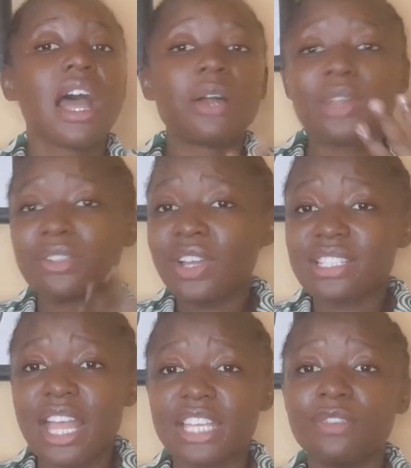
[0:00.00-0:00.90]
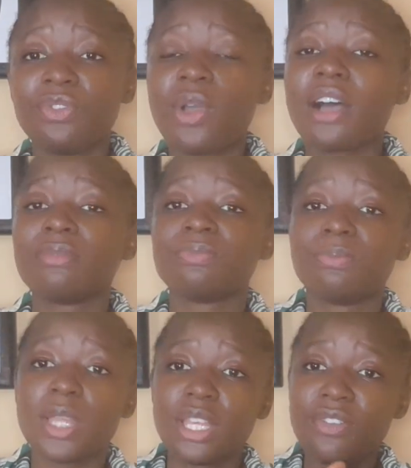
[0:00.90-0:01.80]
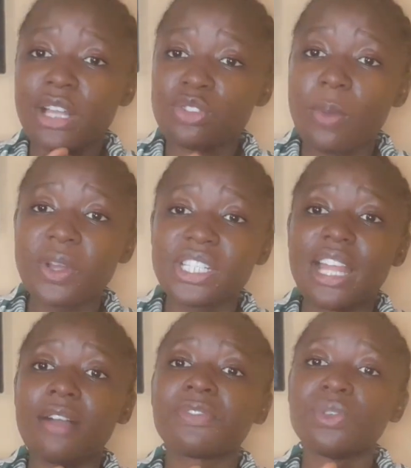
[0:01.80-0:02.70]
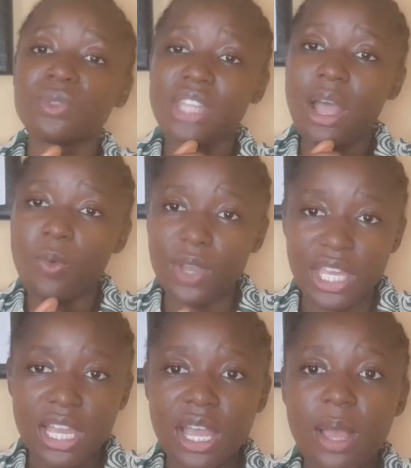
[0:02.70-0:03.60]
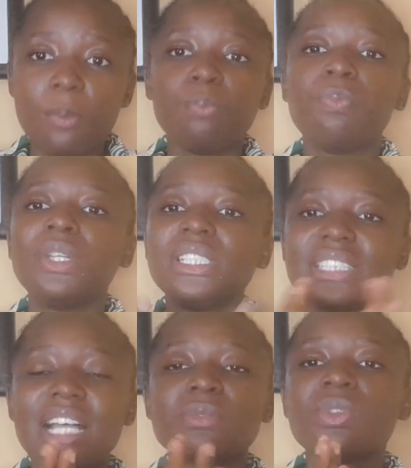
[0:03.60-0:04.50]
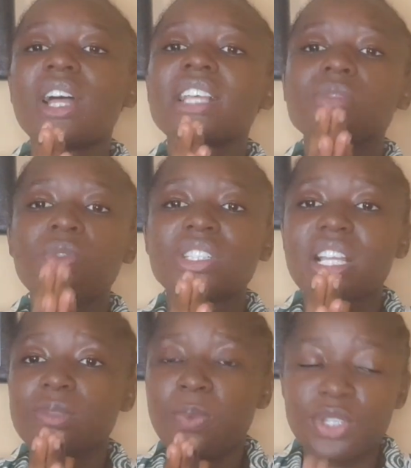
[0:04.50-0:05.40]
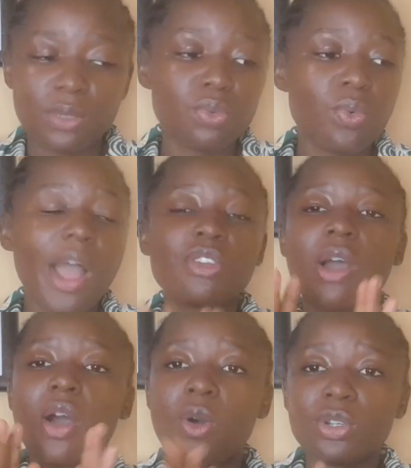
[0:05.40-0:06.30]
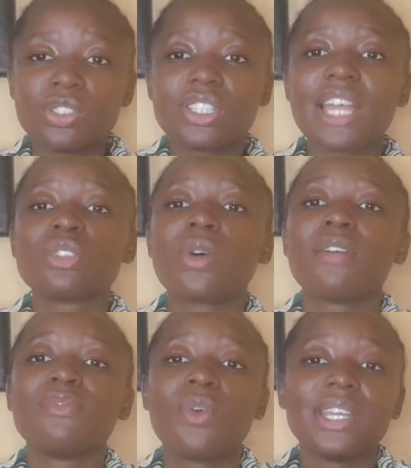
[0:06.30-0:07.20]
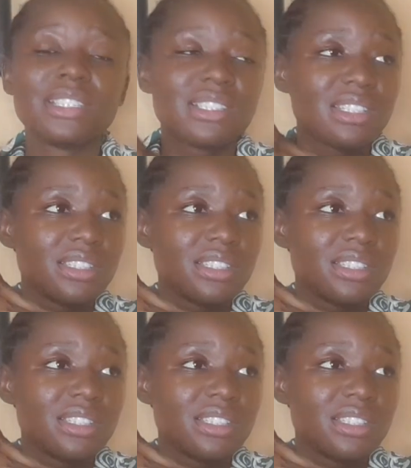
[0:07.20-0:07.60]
I'd advise that if you are somebody that feels that way, please, as much as possible, while you are on, try to avoid